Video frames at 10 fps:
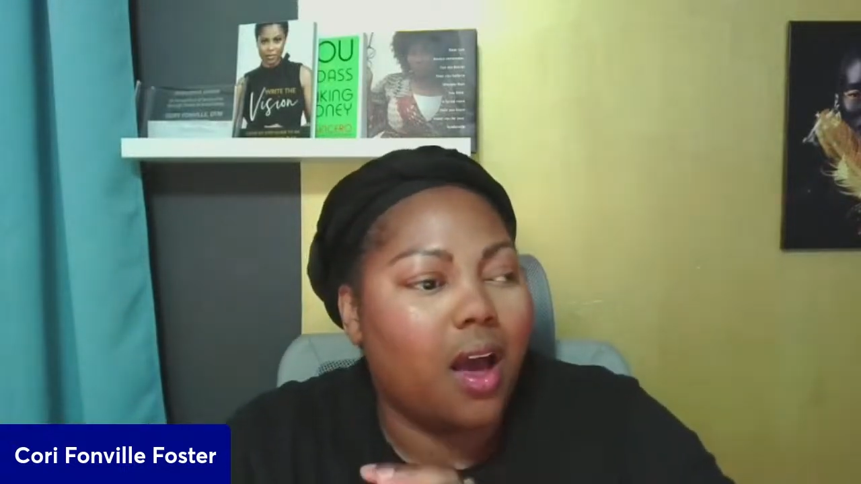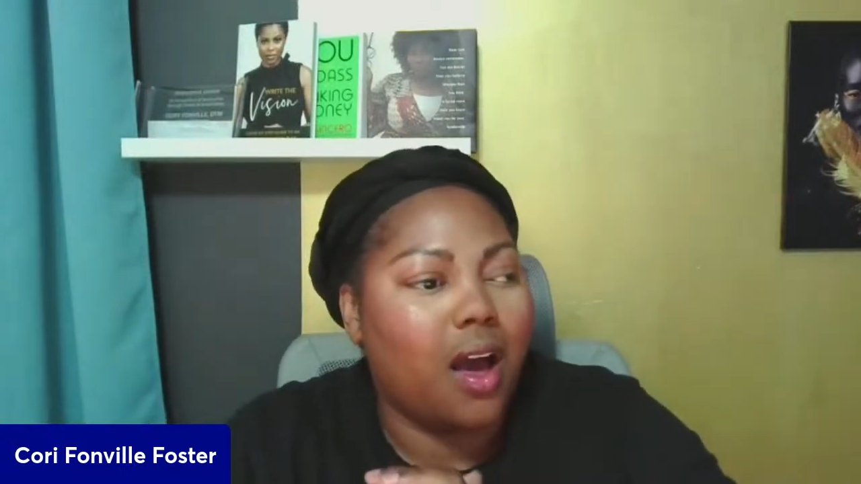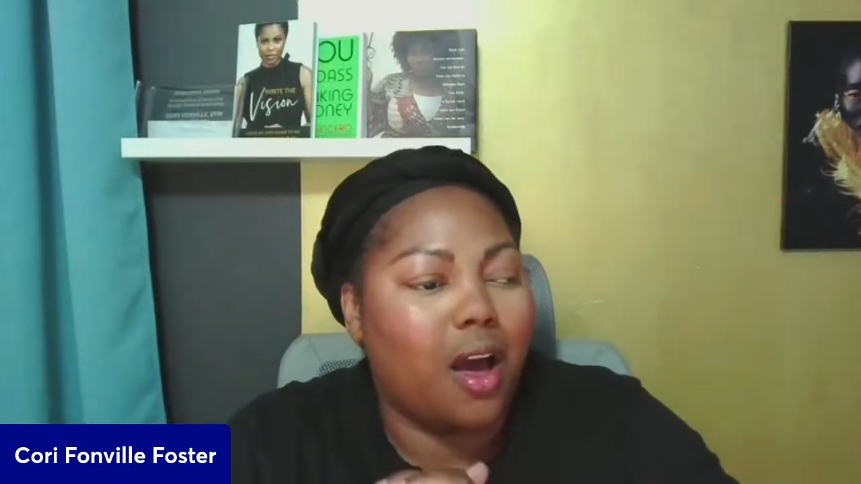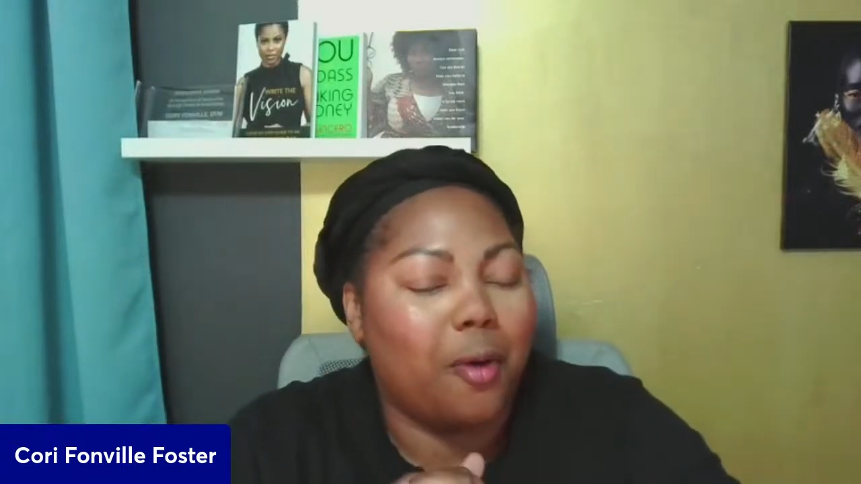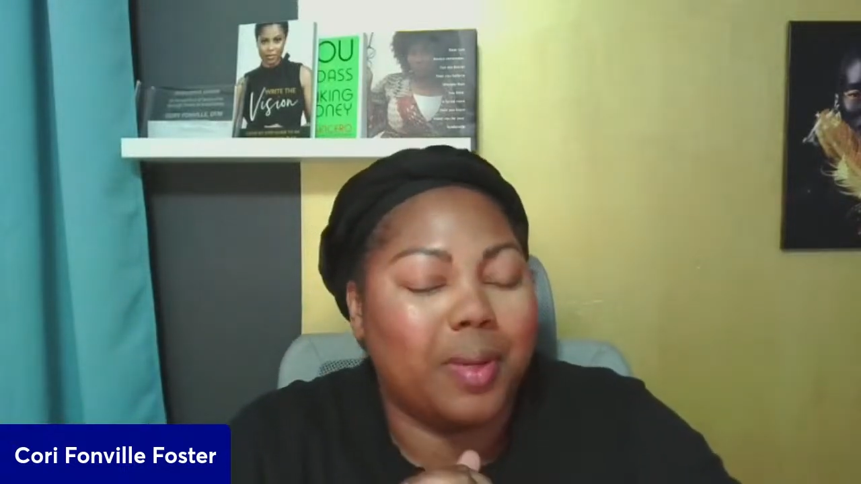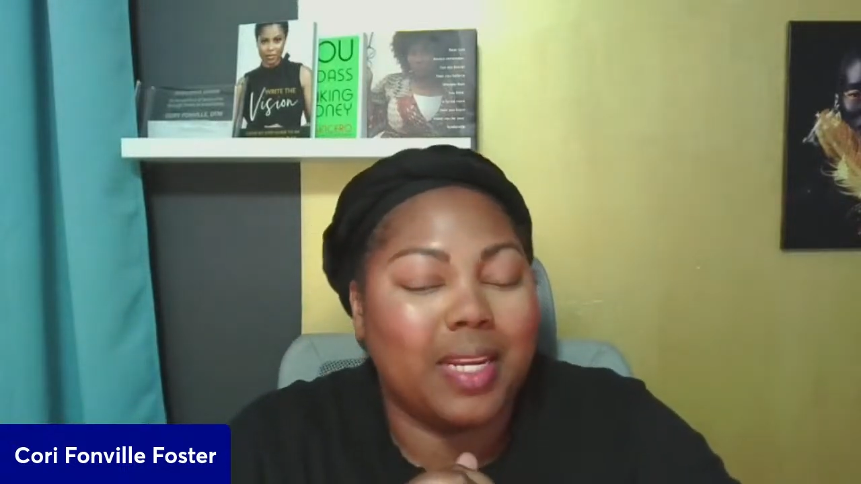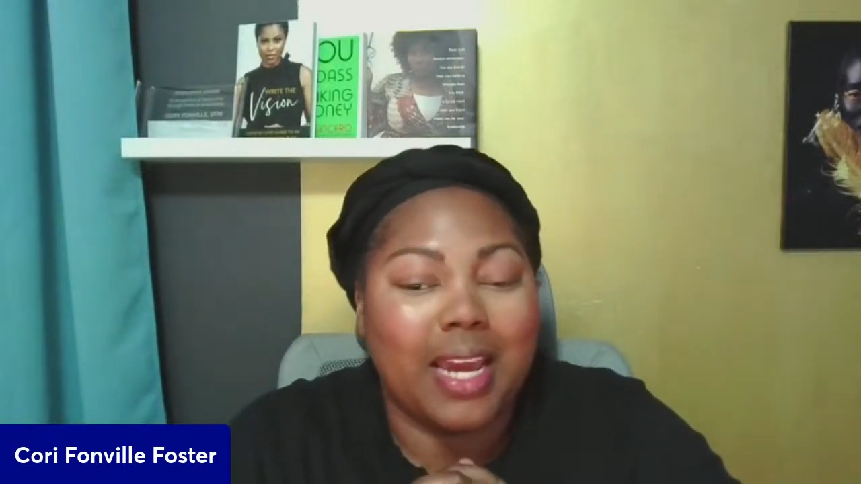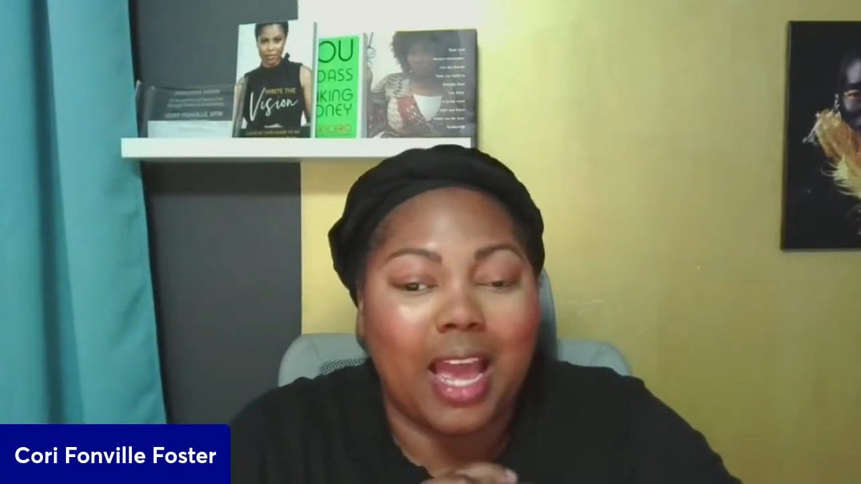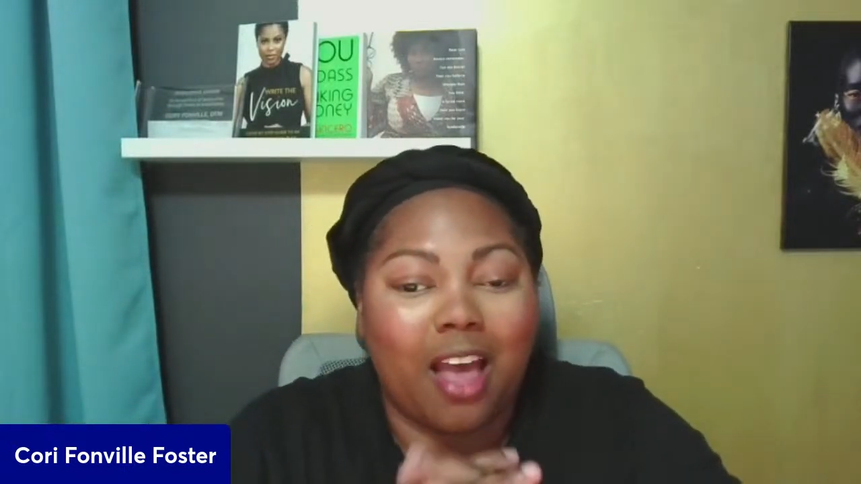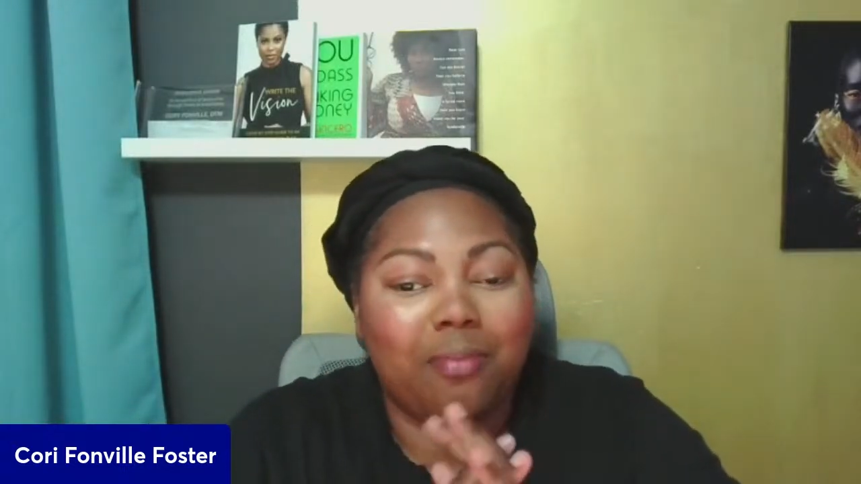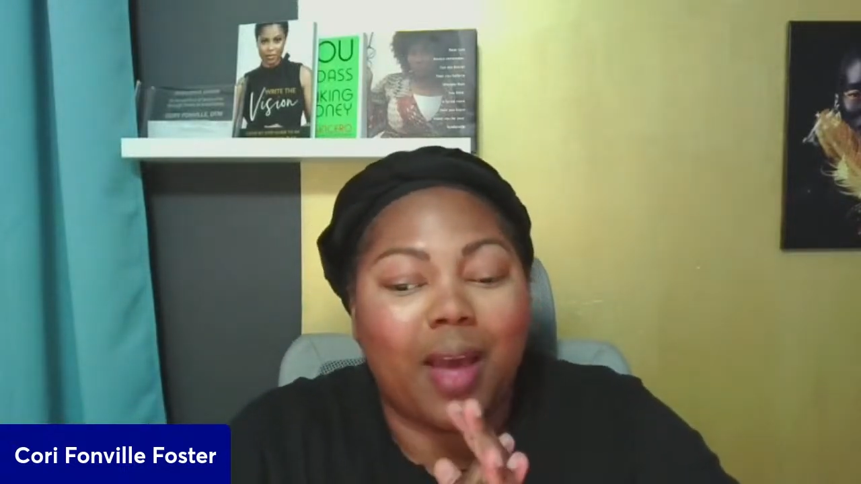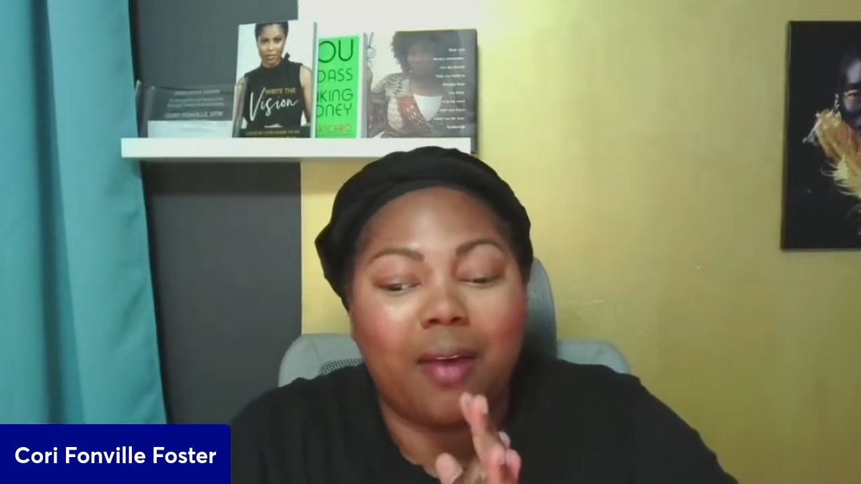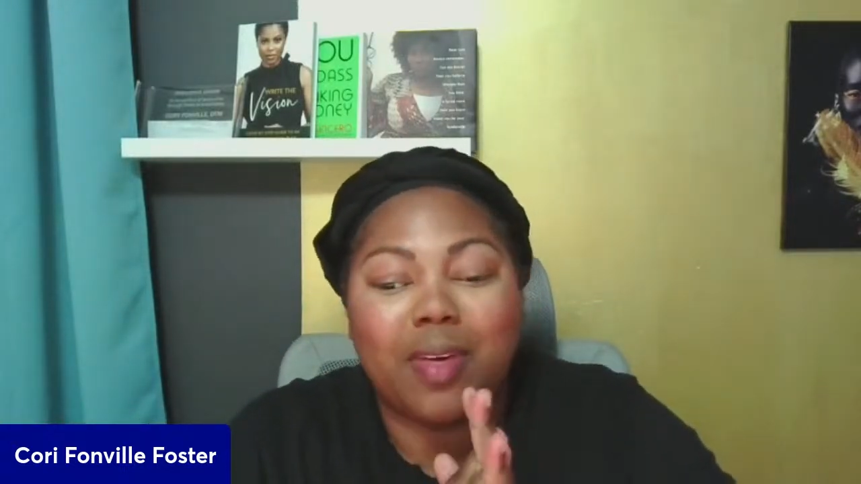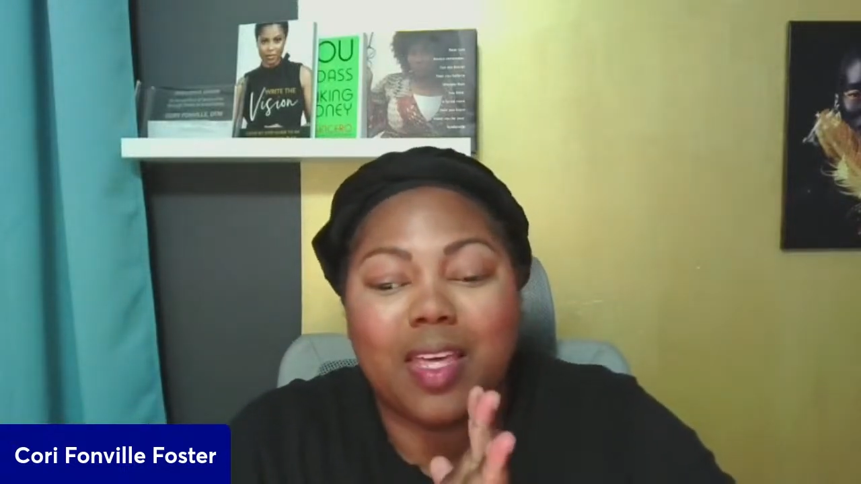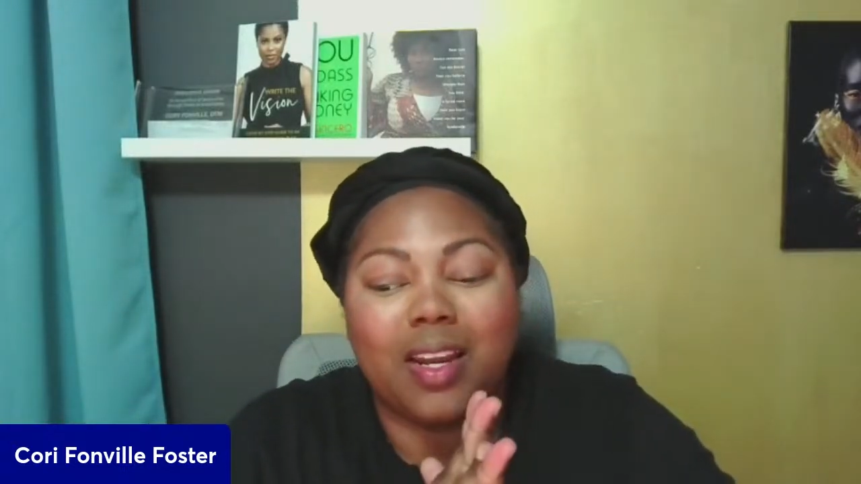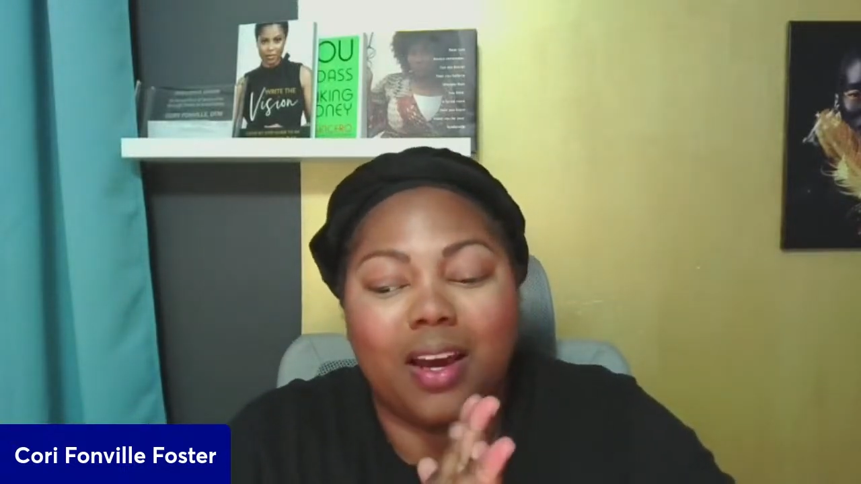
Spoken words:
But yeah, I've been